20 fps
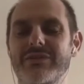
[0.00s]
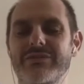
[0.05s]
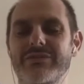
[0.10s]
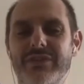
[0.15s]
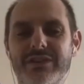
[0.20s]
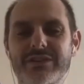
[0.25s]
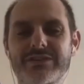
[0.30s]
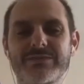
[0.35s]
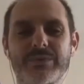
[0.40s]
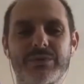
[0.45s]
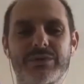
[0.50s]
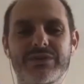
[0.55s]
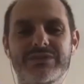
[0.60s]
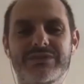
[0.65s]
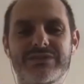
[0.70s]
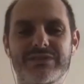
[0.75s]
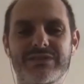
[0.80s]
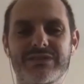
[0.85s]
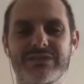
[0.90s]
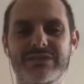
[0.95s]

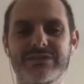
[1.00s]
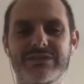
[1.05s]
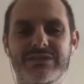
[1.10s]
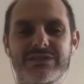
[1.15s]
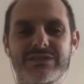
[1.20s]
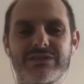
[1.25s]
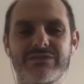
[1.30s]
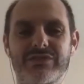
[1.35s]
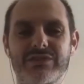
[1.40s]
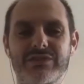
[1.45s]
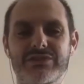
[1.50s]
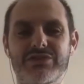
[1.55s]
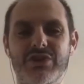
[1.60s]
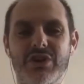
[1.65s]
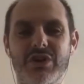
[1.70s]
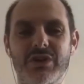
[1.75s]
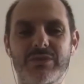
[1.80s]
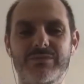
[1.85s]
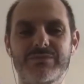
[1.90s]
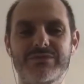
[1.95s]
experiences and different
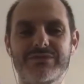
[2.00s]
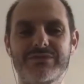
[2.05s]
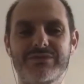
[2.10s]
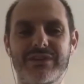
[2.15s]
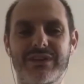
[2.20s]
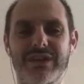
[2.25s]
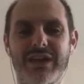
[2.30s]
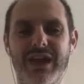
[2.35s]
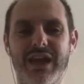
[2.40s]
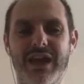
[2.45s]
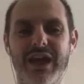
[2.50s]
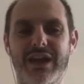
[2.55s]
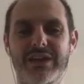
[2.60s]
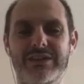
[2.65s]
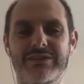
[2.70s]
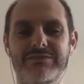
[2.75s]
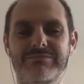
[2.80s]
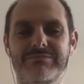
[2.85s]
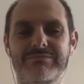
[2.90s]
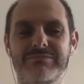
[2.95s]
jobs add
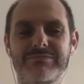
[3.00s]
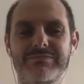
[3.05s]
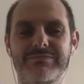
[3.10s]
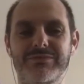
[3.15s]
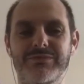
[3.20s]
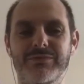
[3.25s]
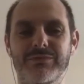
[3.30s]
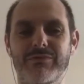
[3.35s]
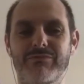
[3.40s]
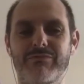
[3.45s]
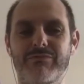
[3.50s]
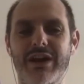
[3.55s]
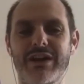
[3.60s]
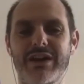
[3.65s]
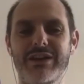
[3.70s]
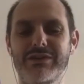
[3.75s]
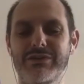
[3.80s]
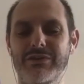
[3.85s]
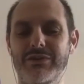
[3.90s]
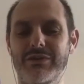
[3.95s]
to the
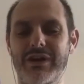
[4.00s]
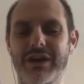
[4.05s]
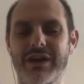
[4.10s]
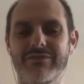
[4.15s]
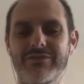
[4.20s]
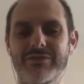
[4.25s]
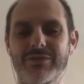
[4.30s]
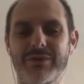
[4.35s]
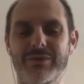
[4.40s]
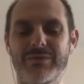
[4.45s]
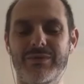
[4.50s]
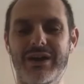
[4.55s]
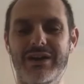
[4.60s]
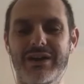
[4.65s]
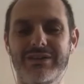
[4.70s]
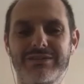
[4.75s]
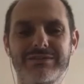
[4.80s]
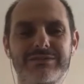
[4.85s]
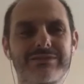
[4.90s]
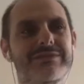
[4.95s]
writing, or have you
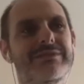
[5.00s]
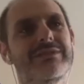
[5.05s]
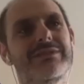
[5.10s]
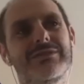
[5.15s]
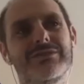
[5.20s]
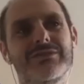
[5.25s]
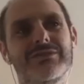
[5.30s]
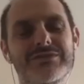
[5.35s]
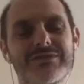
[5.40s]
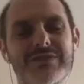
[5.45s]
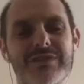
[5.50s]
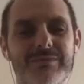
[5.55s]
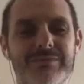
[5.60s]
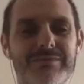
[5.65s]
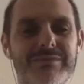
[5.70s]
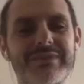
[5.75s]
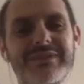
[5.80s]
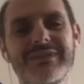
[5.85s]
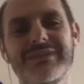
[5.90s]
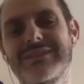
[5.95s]
ever used
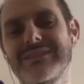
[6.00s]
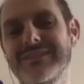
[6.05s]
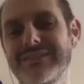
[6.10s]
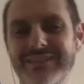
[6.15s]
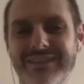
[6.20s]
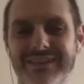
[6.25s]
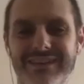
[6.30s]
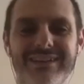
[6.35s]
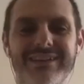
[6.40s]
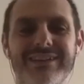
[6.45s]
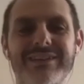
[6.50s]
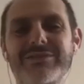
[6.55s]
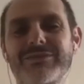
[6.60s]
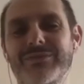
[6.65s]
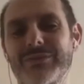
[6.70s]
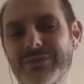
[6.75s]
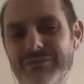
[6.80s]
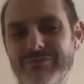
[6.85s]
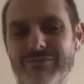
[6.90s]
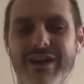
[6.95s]
them
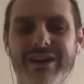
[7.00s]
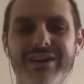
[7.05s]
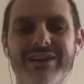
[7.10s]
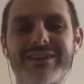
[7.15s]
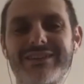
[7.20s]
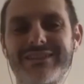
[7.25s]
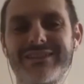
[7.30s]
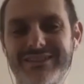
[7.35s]
for the writing? I